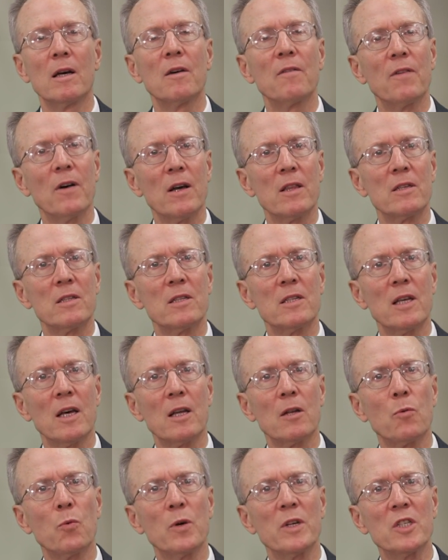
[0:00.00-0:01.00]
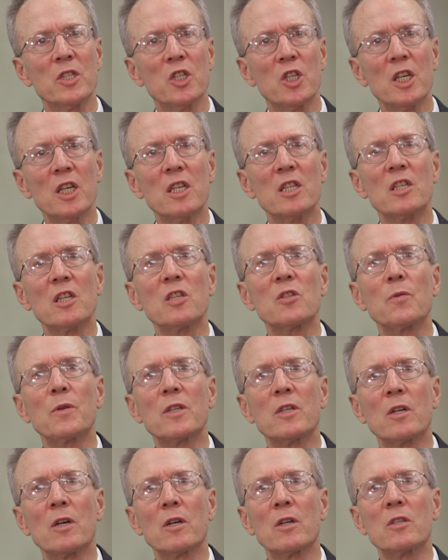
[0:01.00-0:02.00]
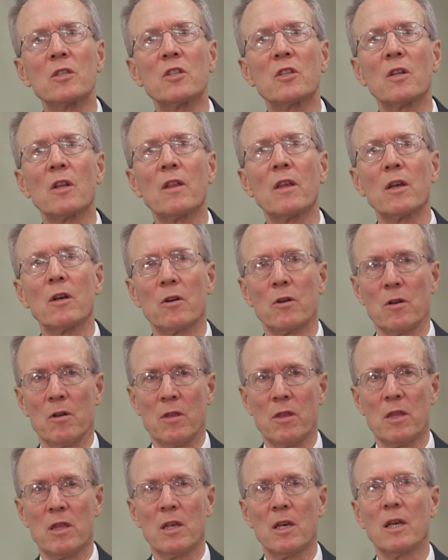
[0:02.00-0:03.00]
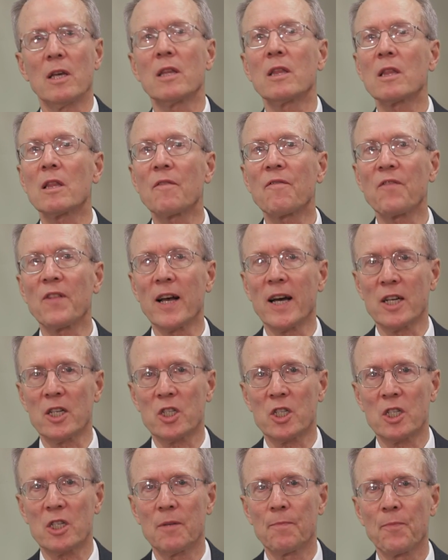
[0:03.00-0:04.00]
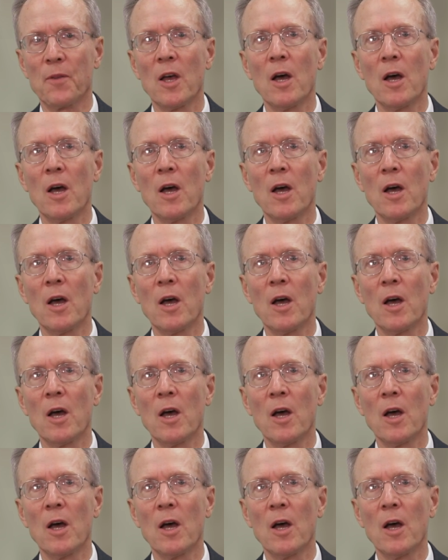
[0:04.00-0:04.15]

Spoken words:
Father said, when Jesus returns to the earth in the flesh,